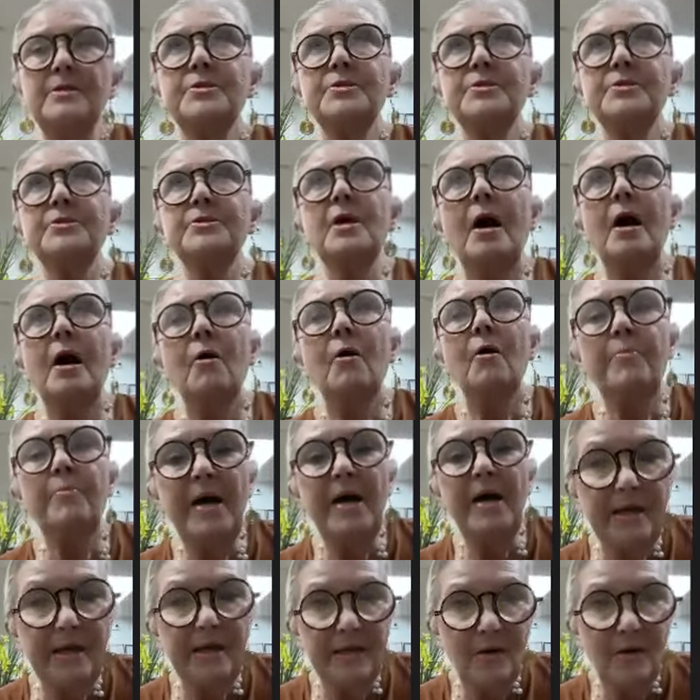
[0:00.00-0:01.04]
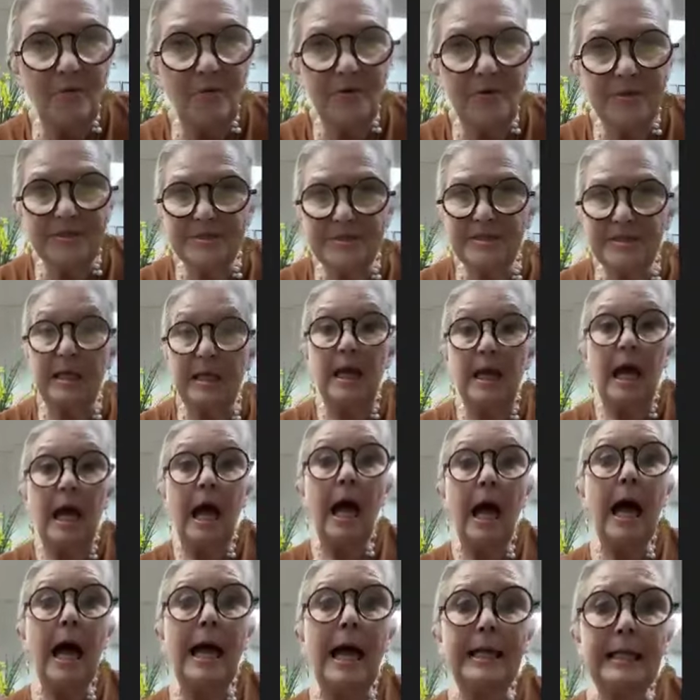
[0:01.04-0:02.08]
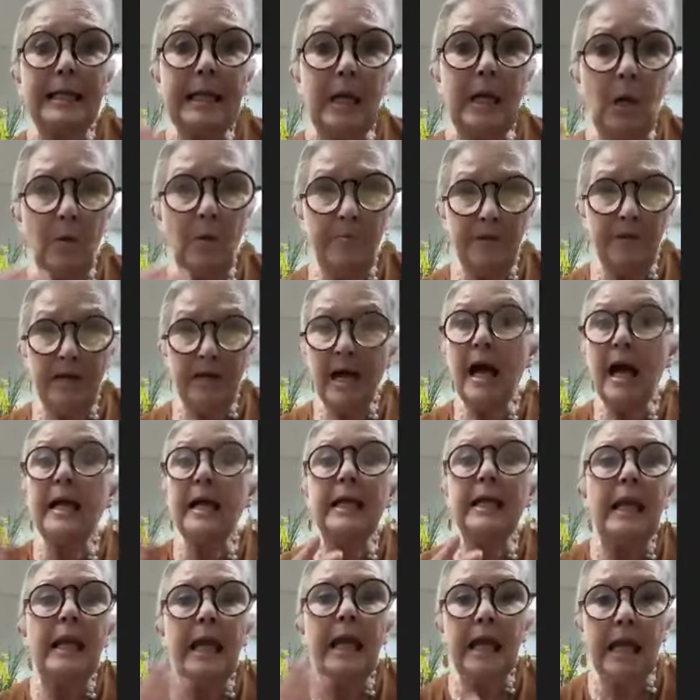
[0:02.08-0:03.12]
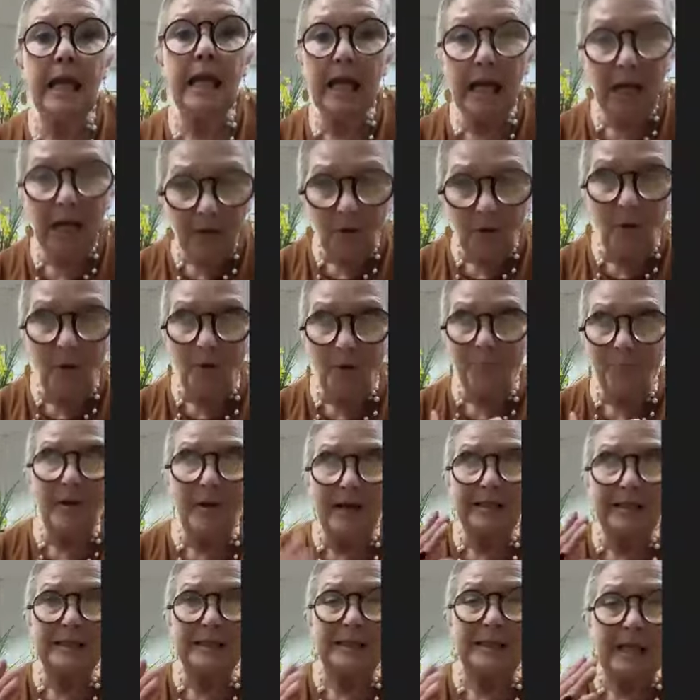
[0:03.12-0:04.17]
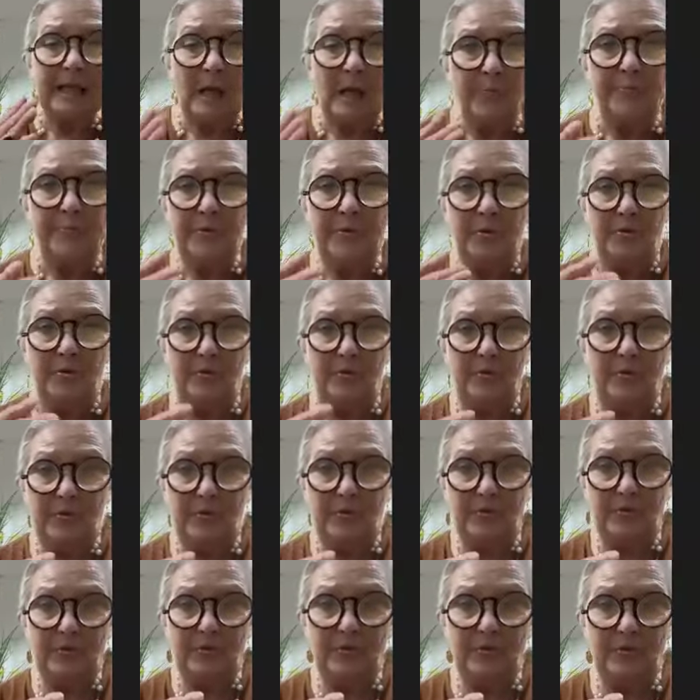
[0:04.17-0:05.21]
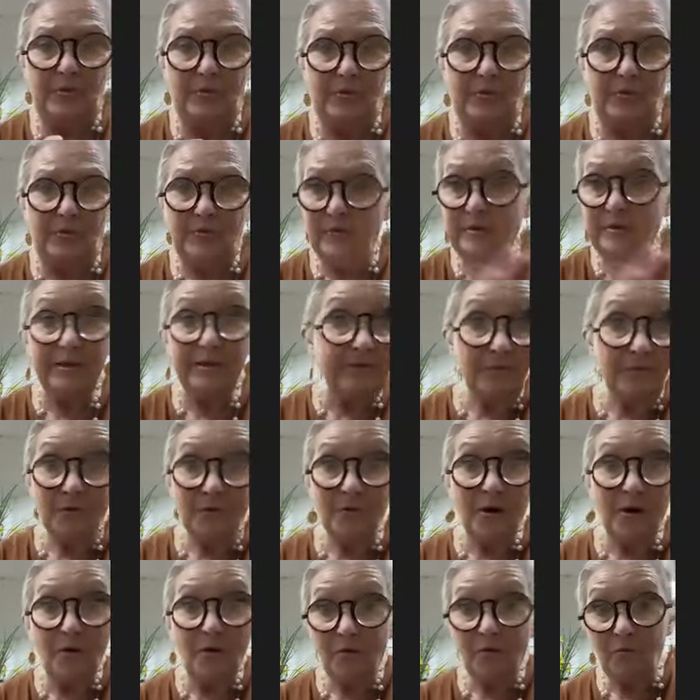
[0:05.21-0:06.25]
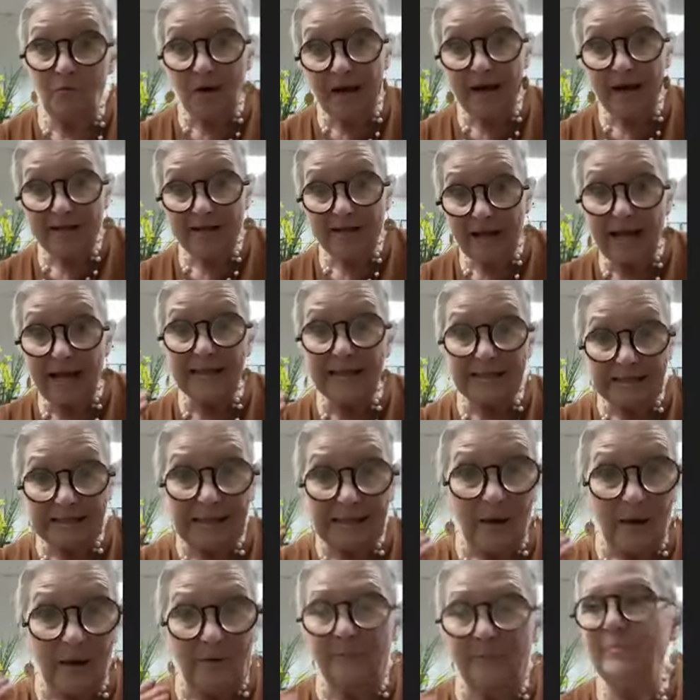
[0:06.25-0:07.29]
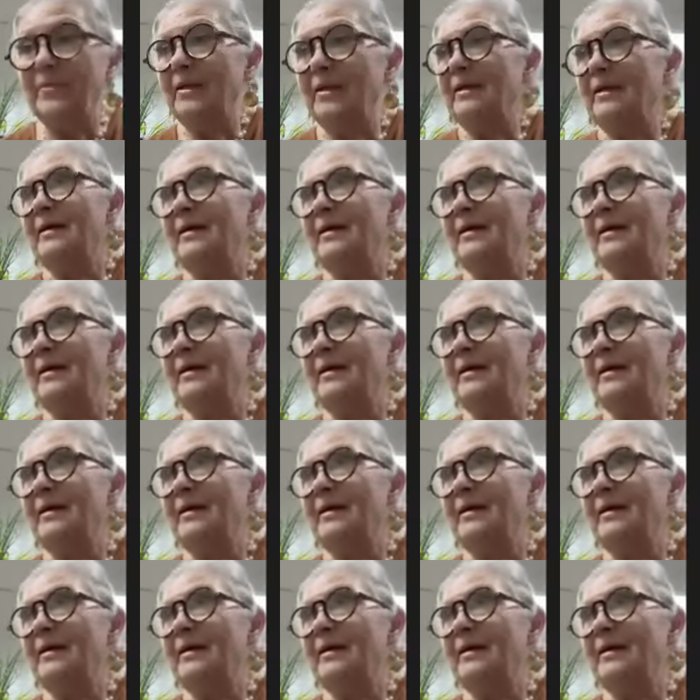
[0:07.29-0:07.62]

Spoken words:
so bad, I want to say, I can help. I can help. I can help you. It will go away. I can help.